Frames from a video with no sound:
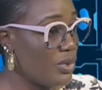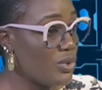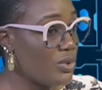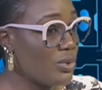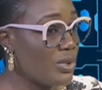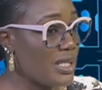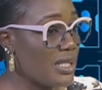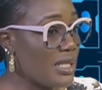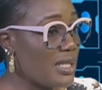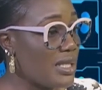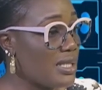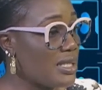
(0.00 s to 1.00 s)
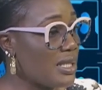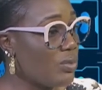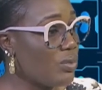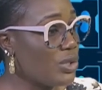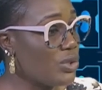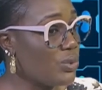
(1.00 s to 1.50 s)
So these are things that
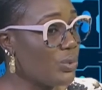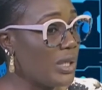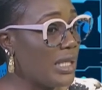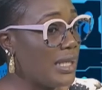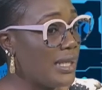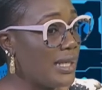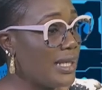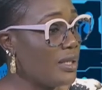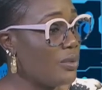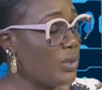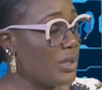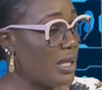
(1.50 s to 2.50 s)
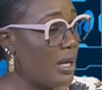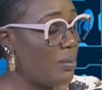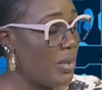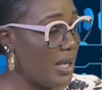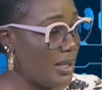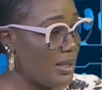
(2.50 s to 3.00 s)
we do in line with our
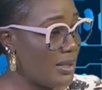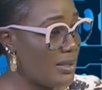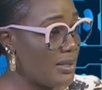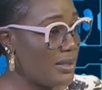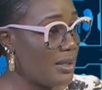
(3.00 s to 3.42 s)
partners,